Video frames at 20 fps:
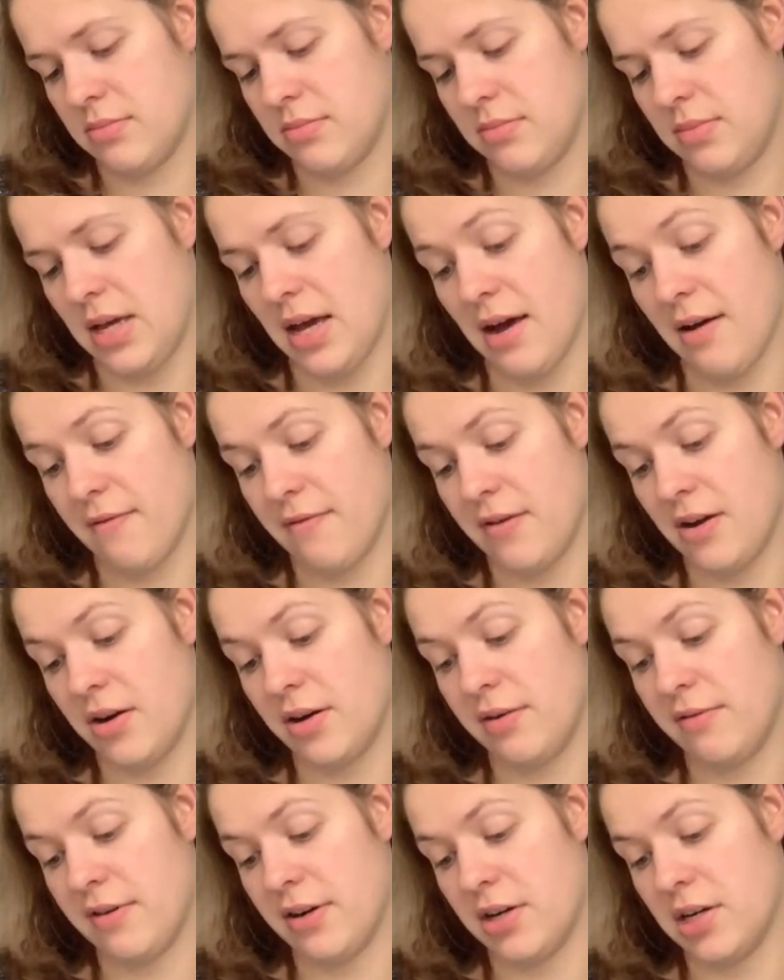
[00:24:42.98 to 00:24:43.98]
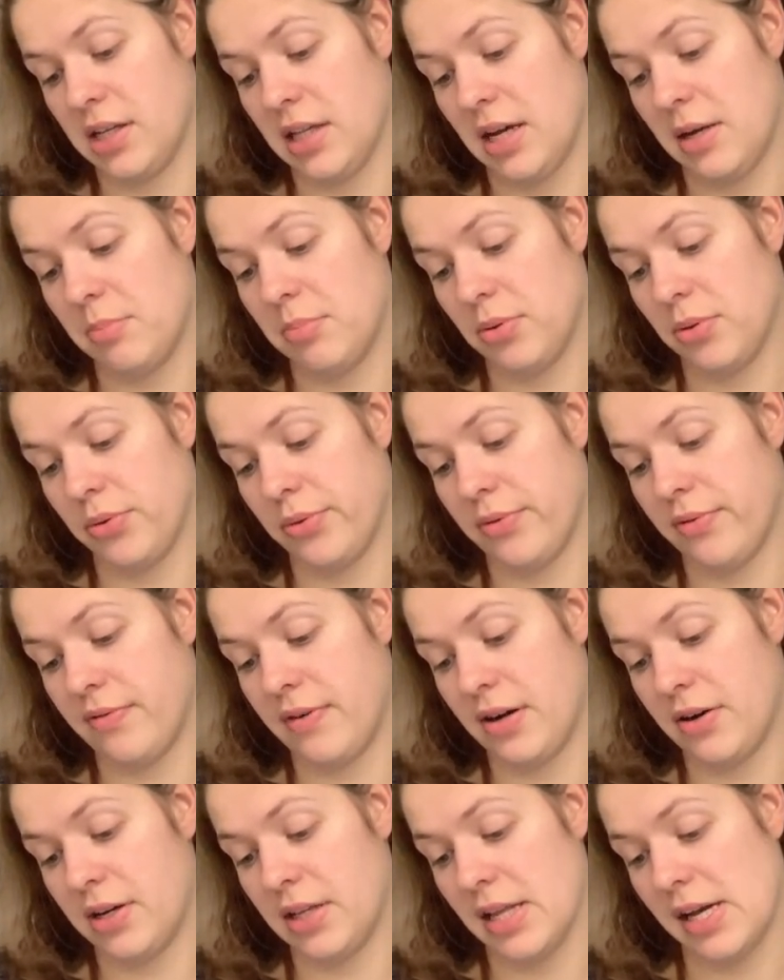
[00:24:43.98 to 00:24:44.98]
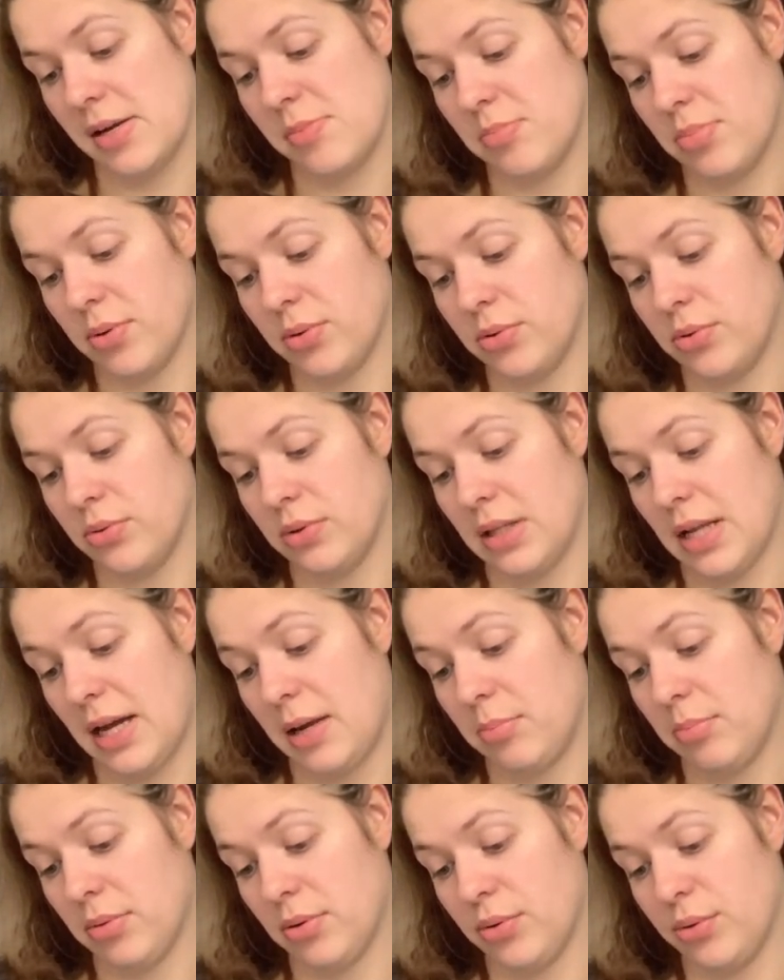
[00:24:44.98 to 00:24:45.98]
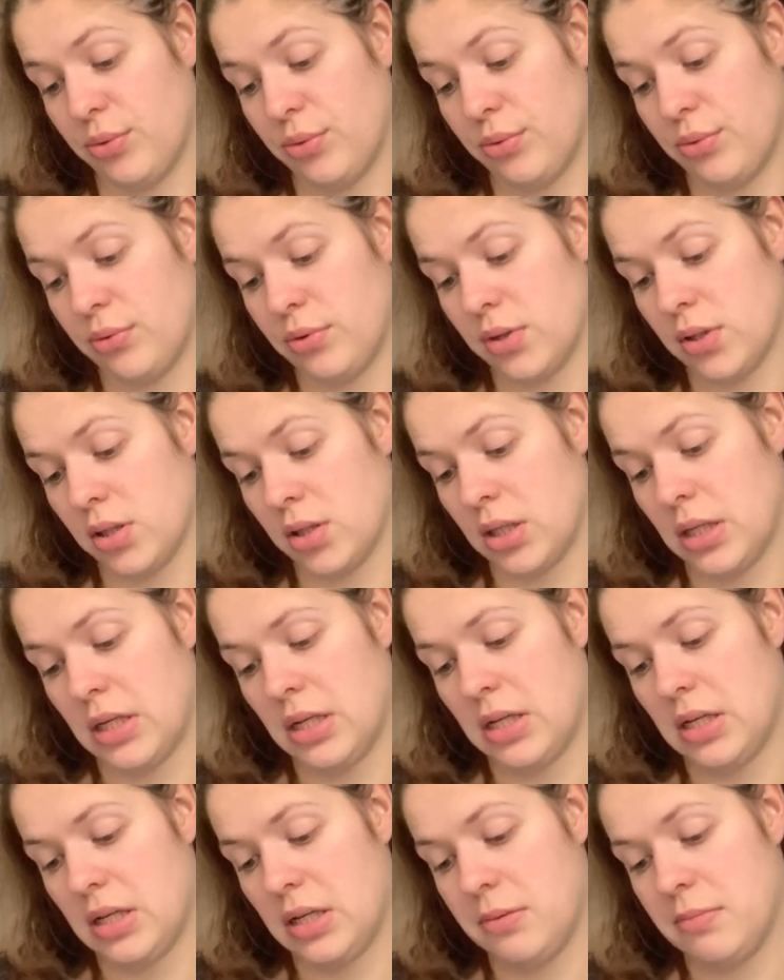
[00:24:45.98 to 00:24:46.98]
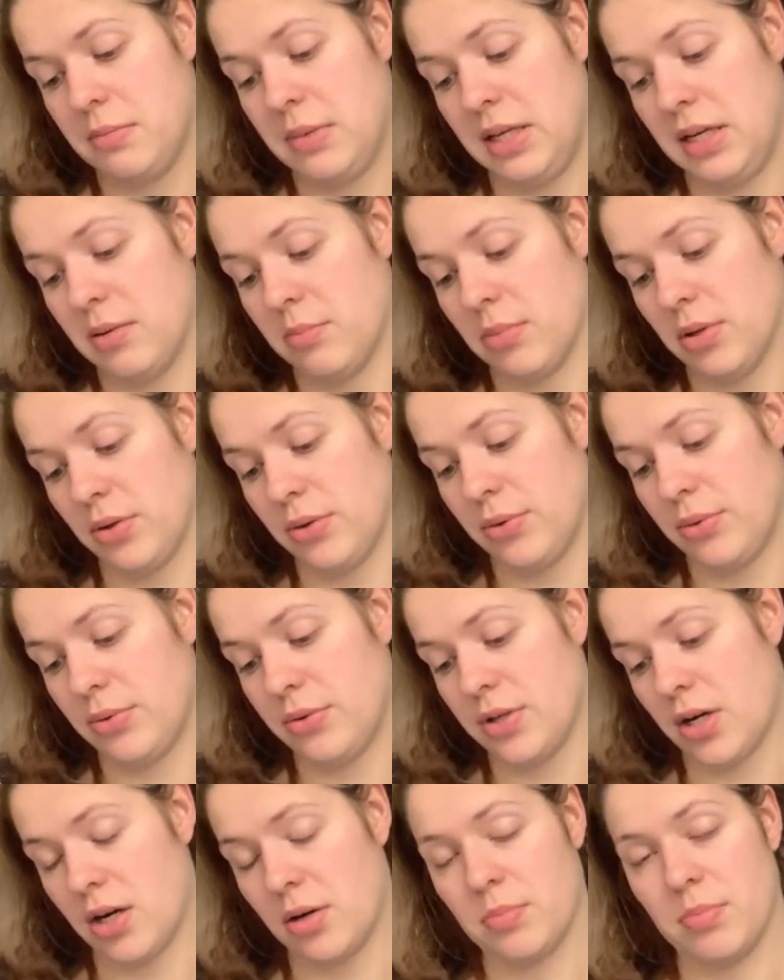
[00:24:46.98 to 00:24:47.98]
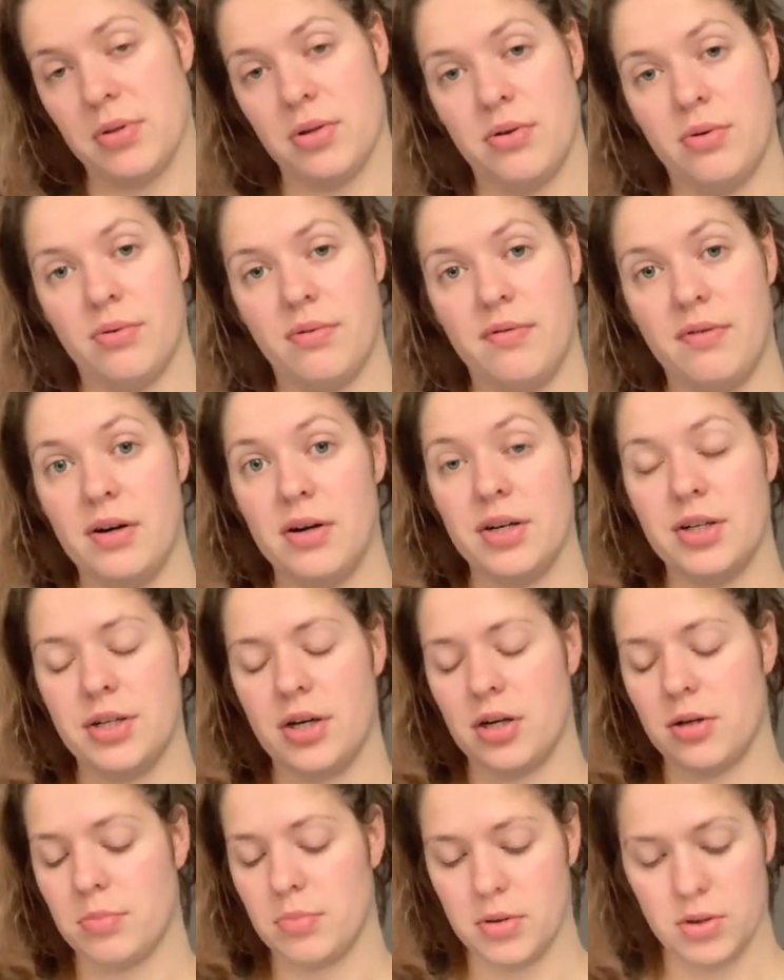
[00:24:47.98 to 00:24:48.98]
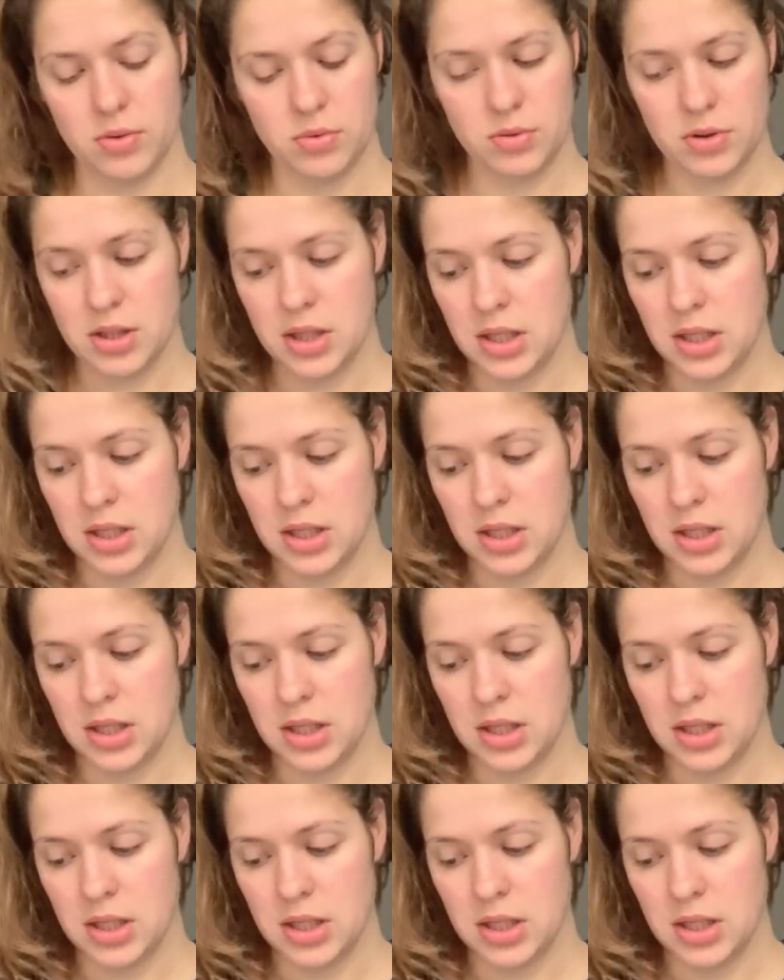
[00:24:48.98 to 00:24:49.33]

yeah, very, very light blue, very light blue, medium blue, dark blue, very dark blue.